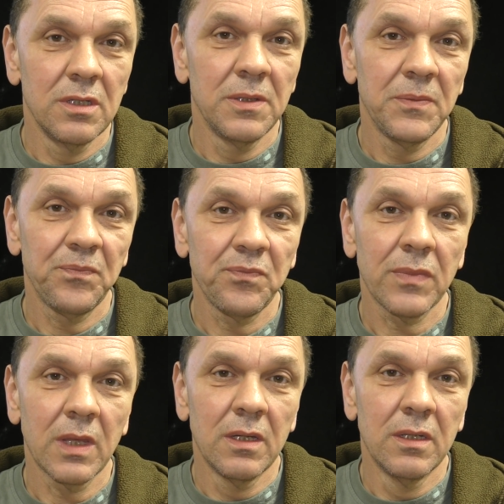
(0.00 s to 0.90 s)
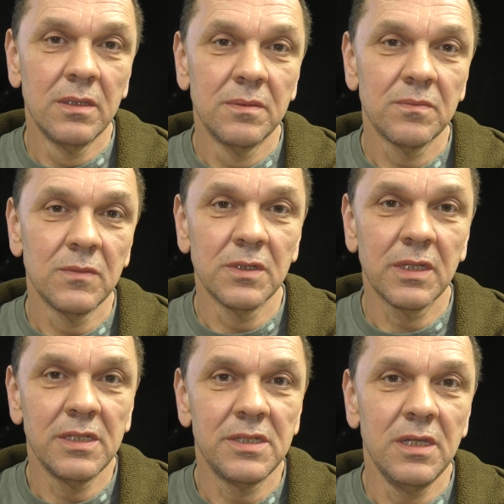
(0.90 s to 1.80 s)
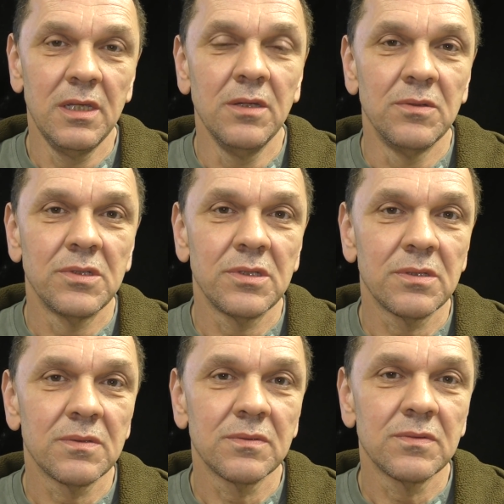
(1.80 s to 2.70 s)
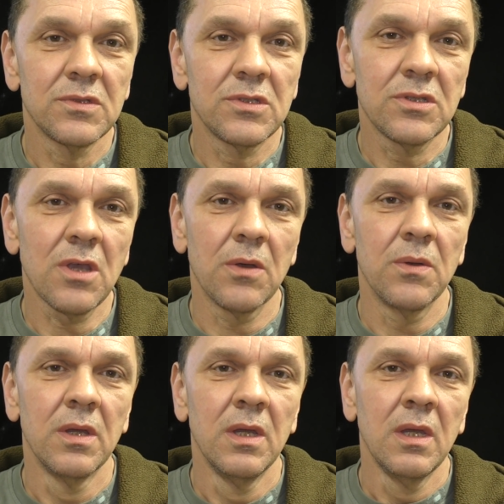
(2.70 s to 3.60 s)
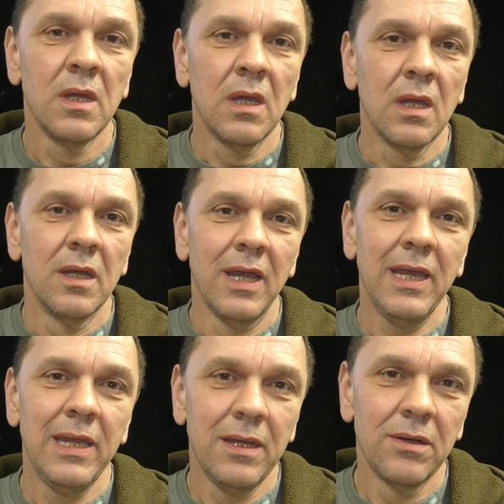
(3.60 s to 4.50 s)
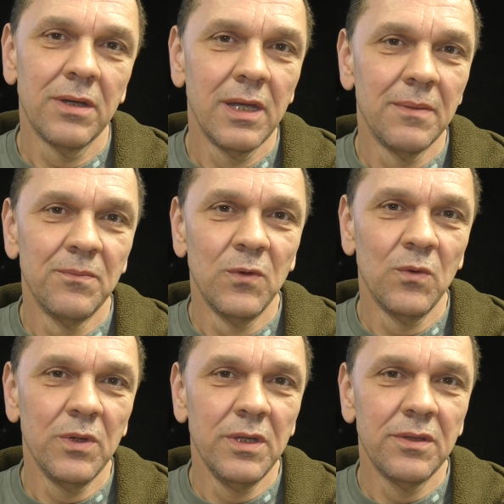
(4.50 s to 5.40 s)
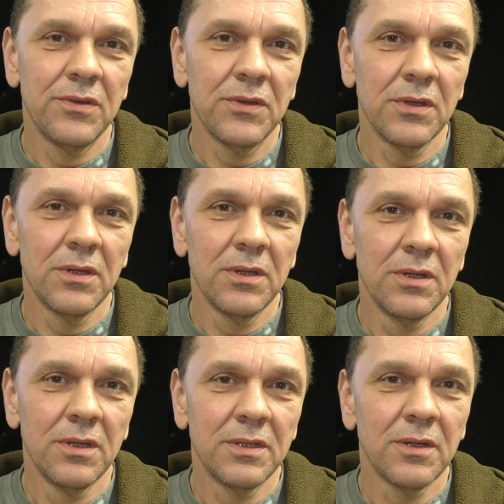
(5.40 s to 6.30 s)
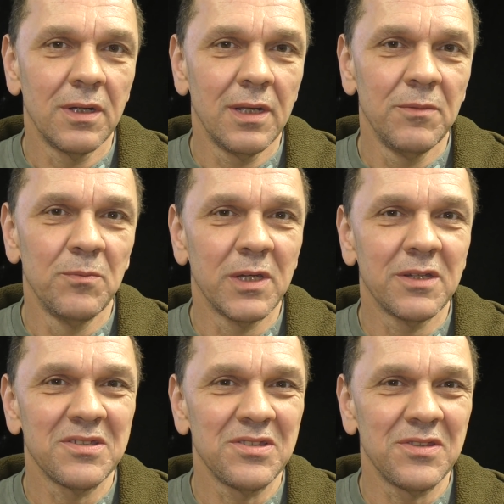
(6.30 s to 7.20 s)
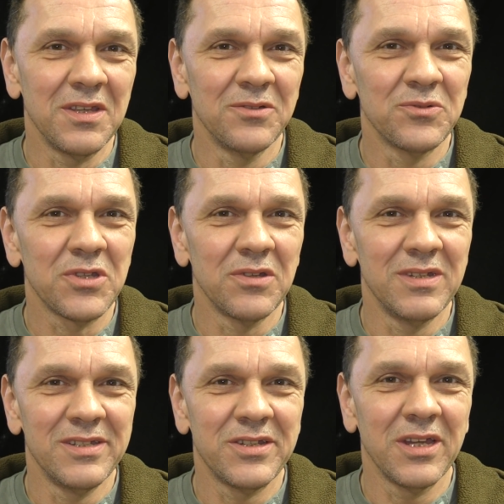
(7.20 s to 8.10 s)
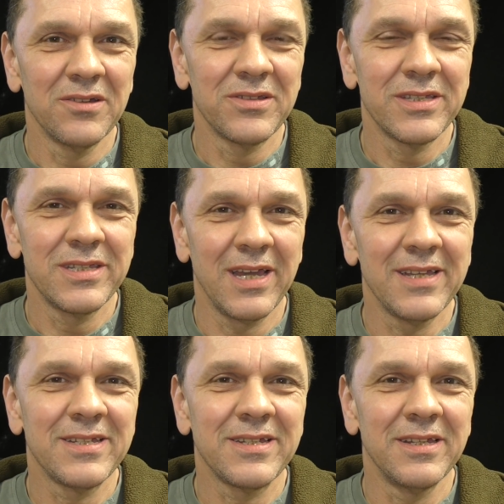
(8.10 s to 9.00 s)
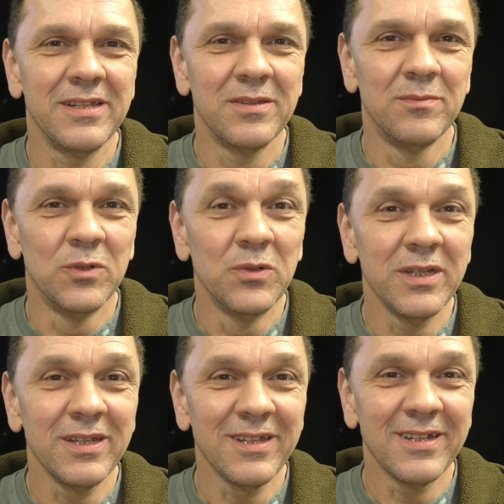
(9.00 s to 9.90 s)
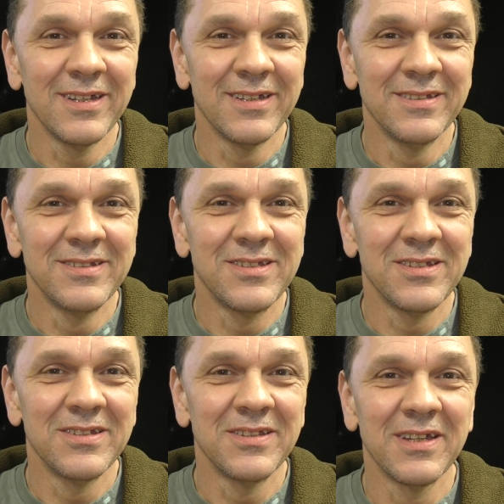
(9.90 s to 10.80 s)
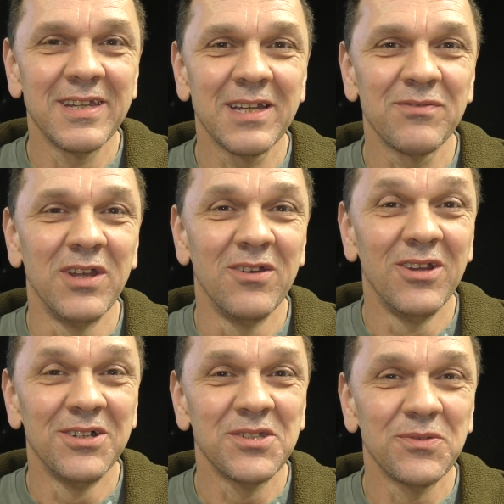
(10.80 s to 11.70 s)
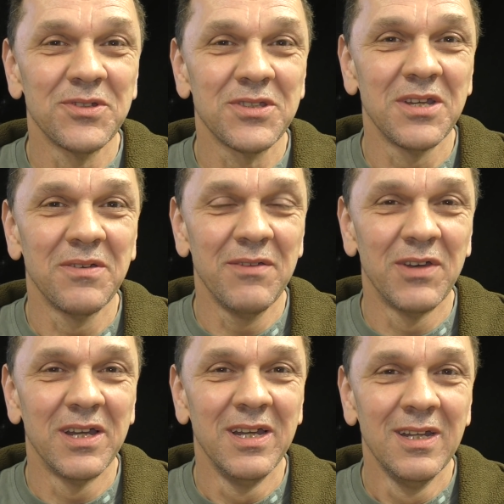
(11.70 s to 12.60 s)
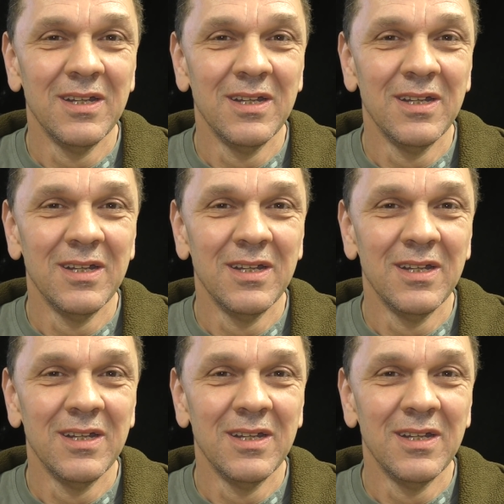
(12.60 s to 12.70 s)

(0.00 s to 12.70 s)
Yeah, like ECUs. So here I am with a dilemma, because this thing also needs to go to test in the morning, and they have no lights whatsoever.